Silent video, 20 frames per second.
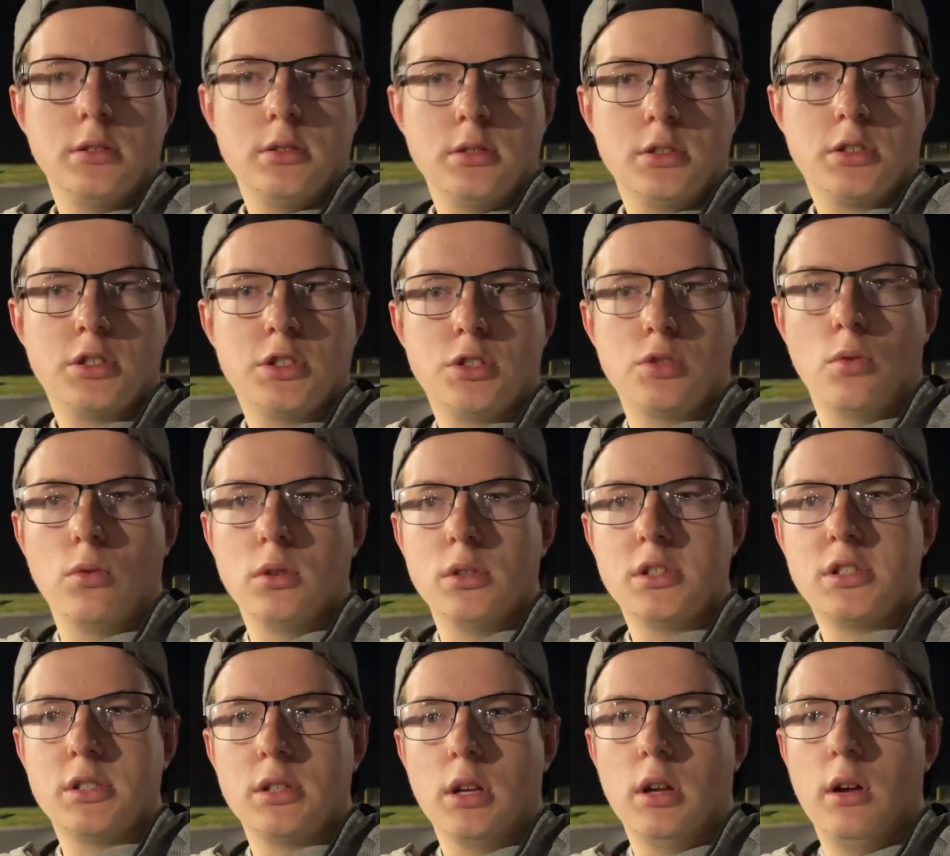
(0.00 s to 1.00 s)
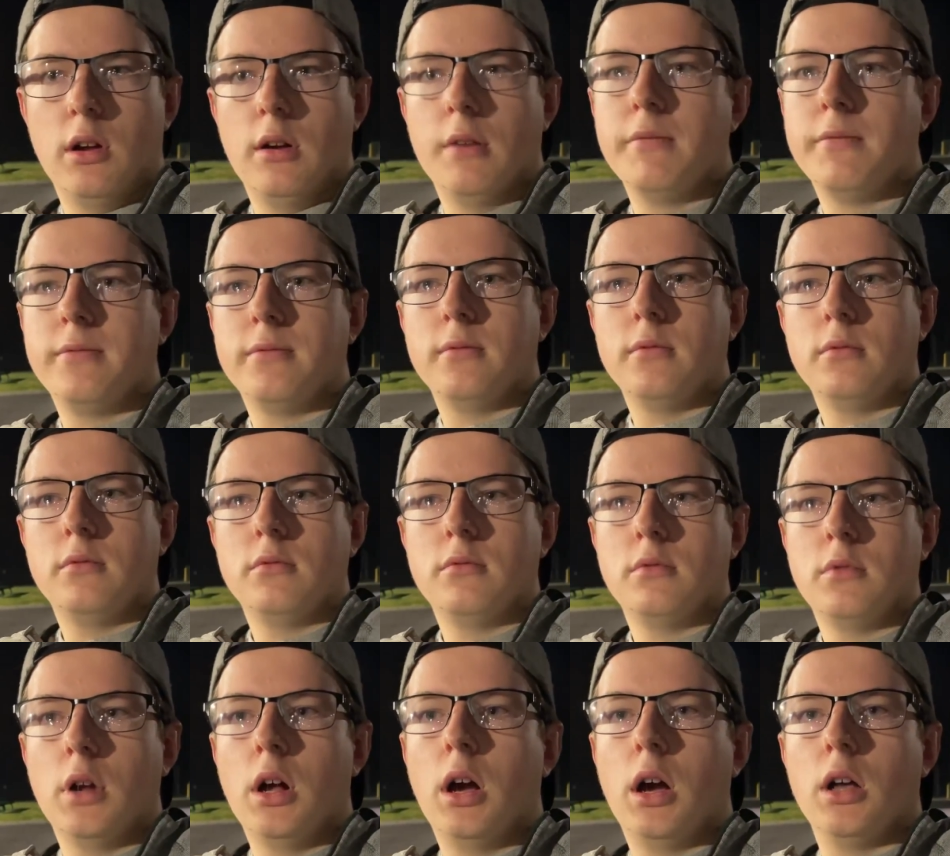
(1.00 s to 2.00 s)
source of
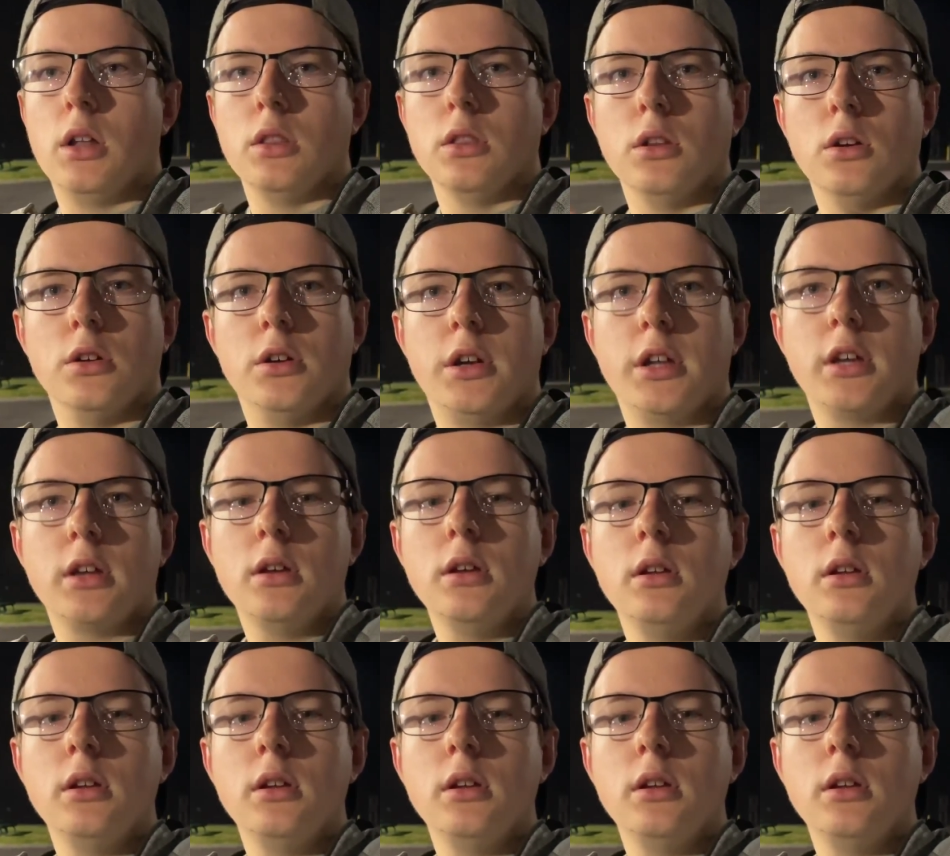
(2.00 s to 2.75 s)
learning.